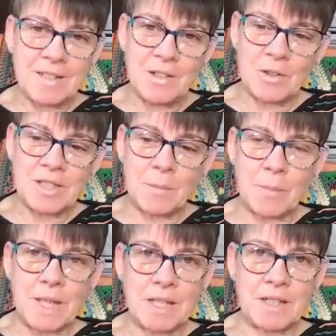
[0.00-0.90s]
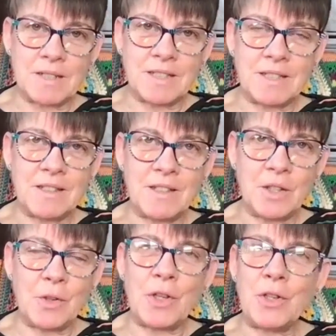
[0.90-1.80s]
not something that
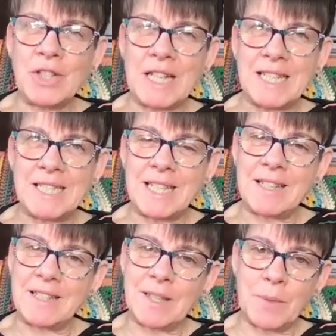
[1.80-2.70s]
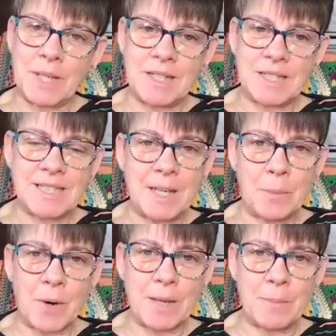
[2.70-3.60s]
you usually see as something to
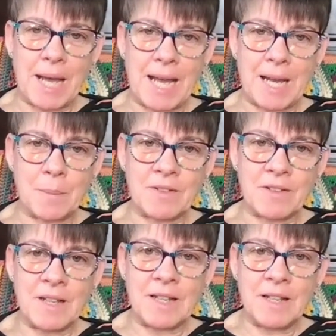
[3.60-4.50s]
celebrate, perhaps.